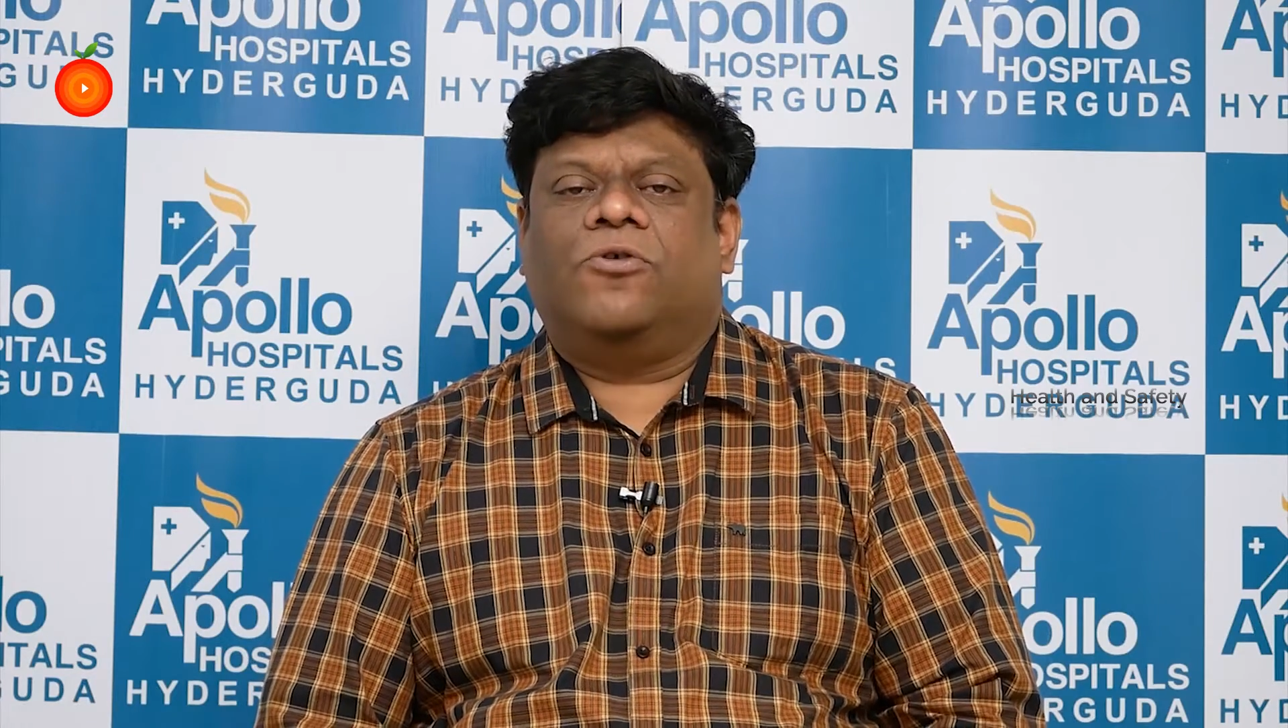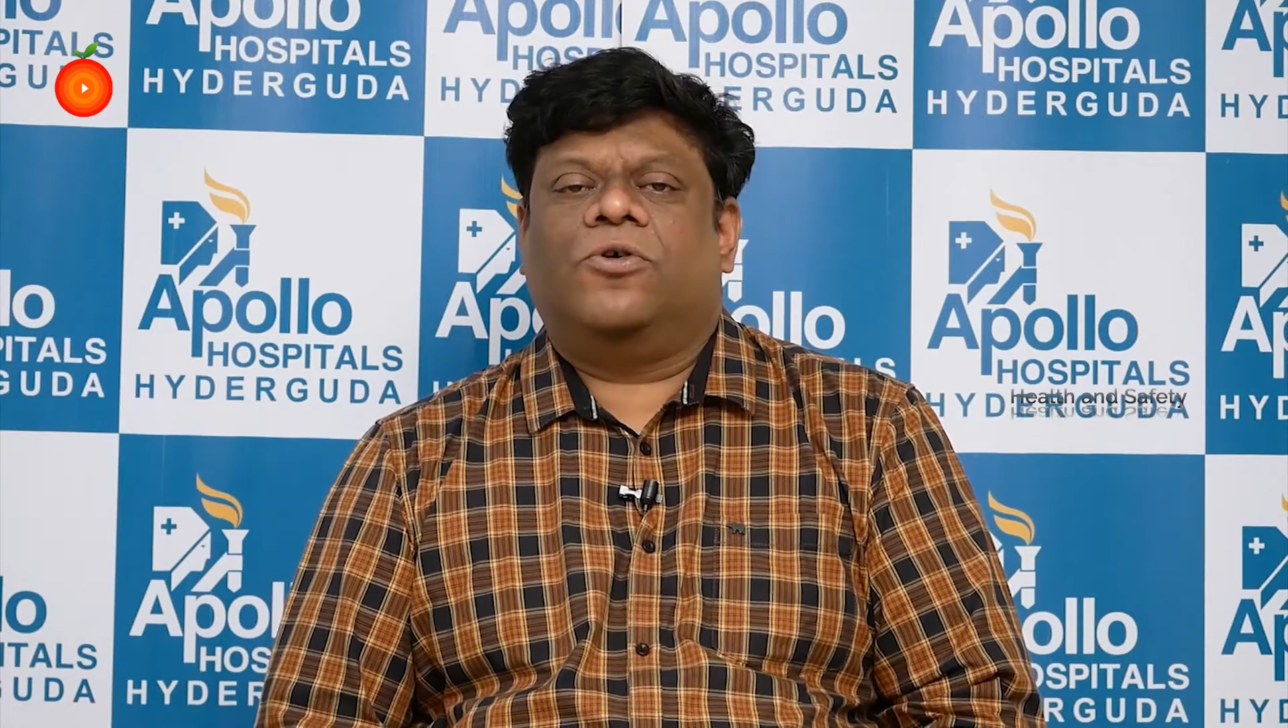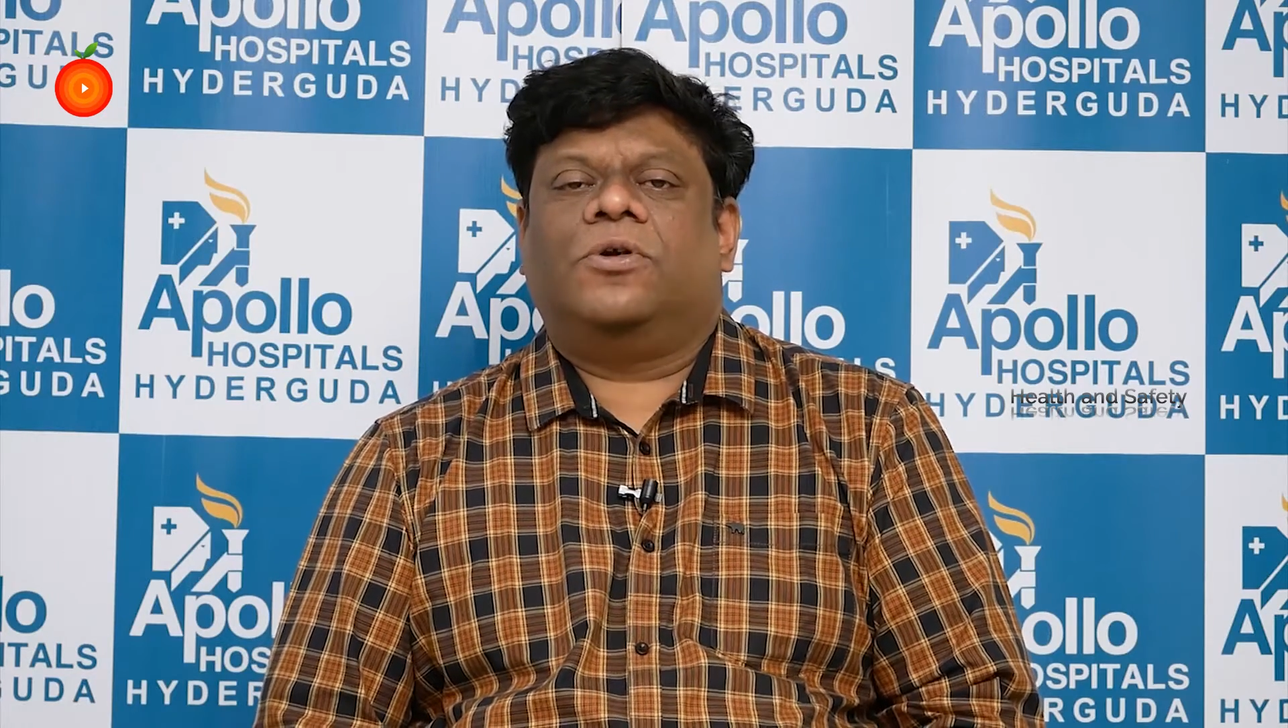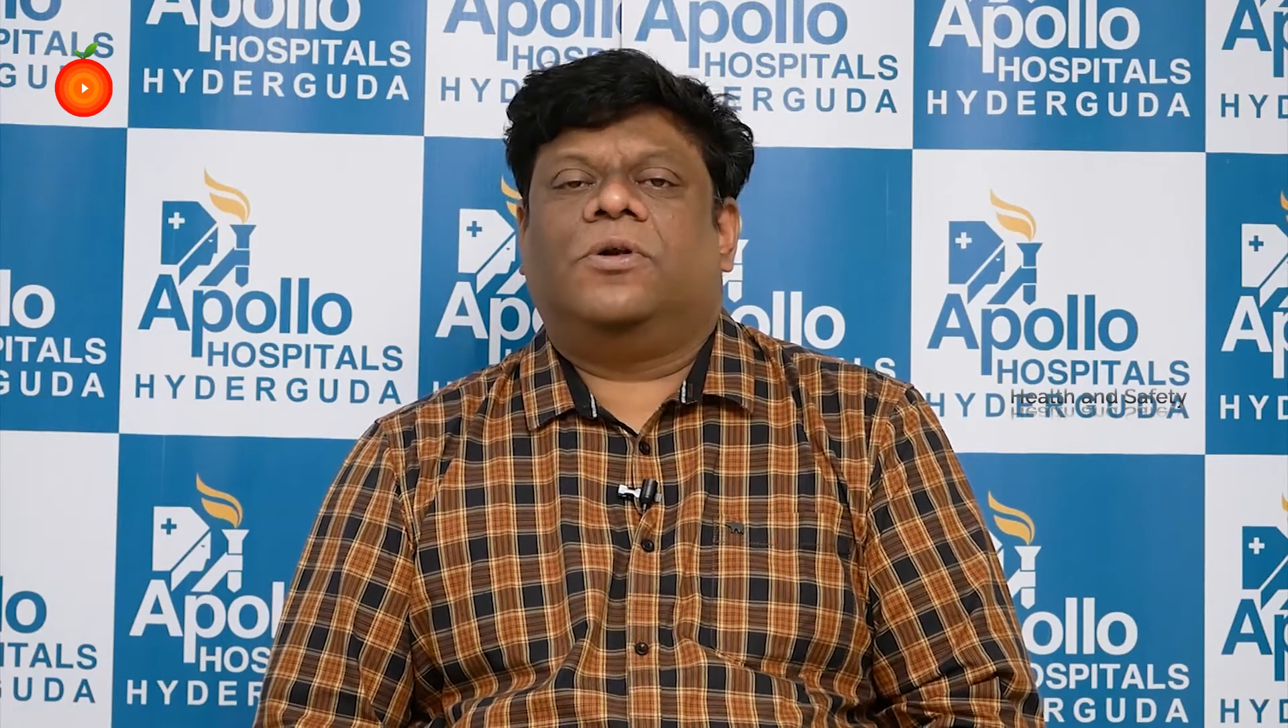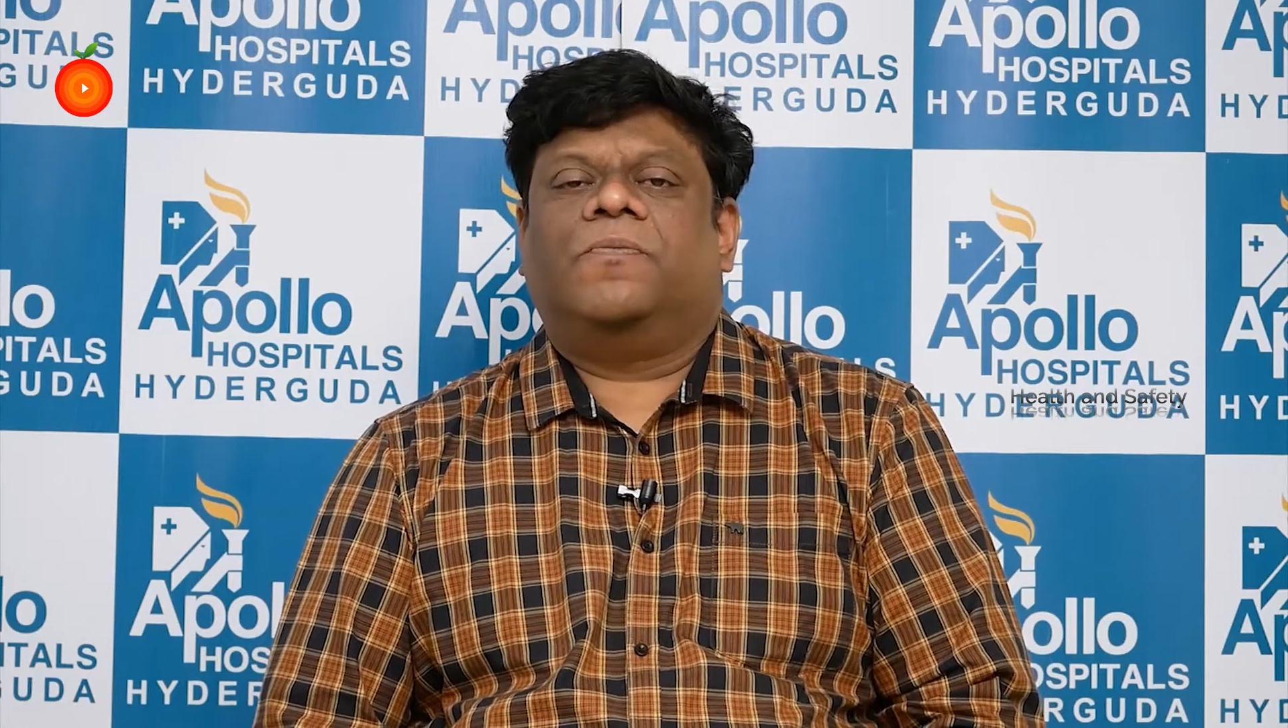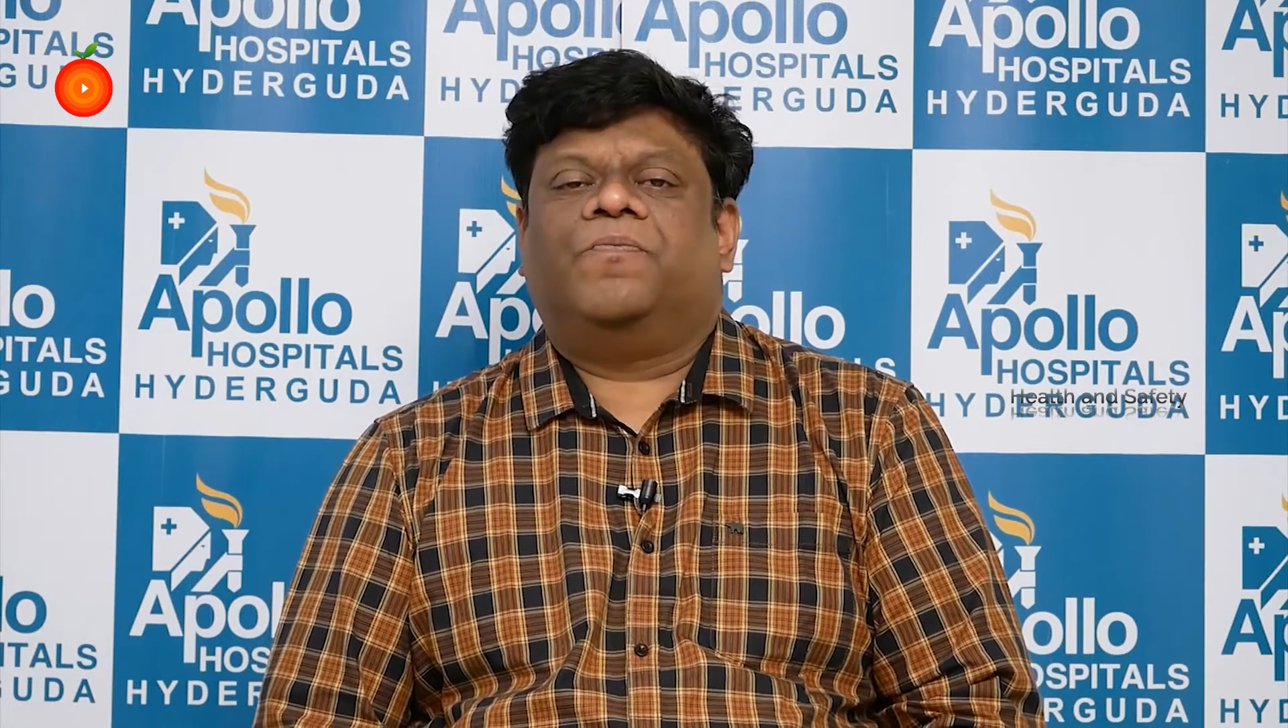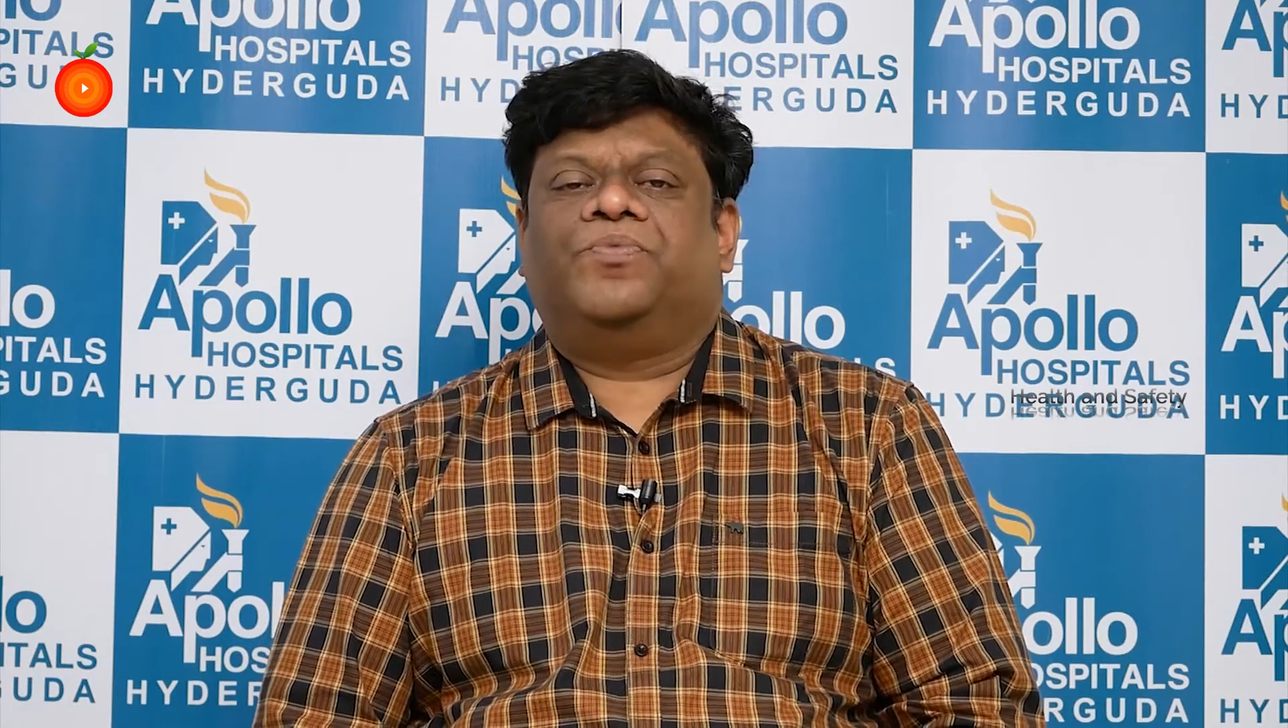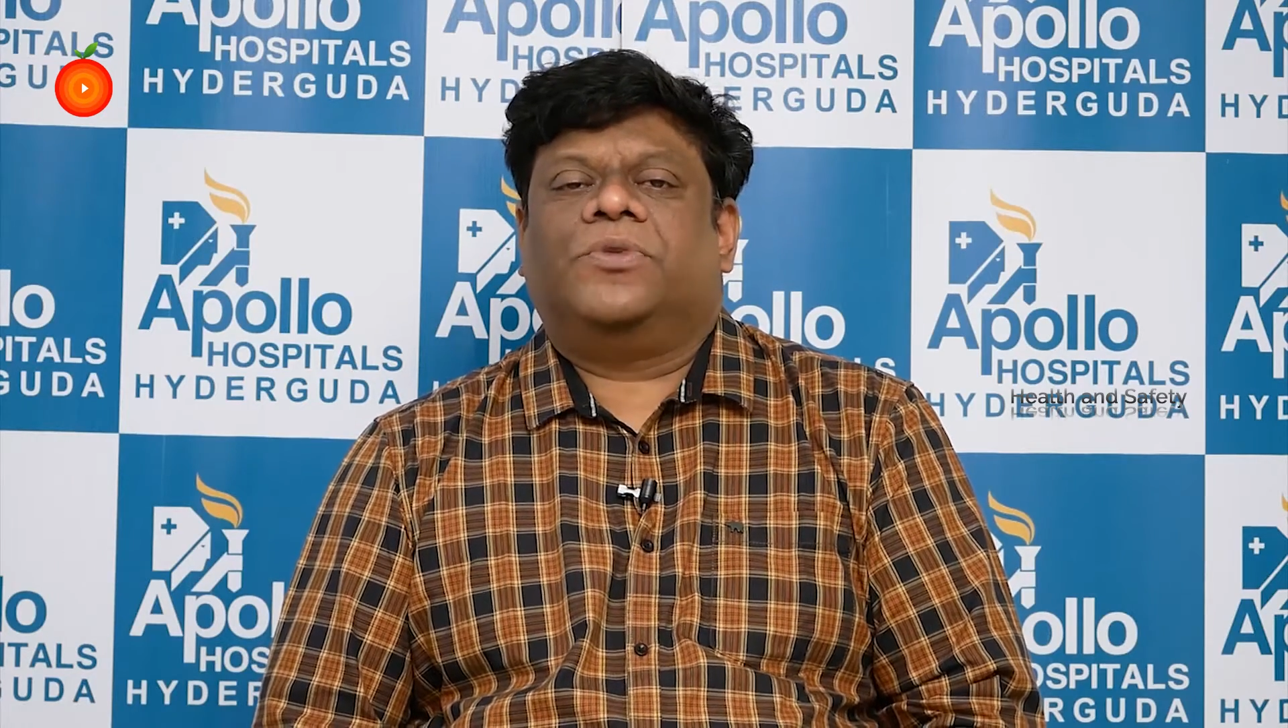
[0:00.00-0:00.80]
own,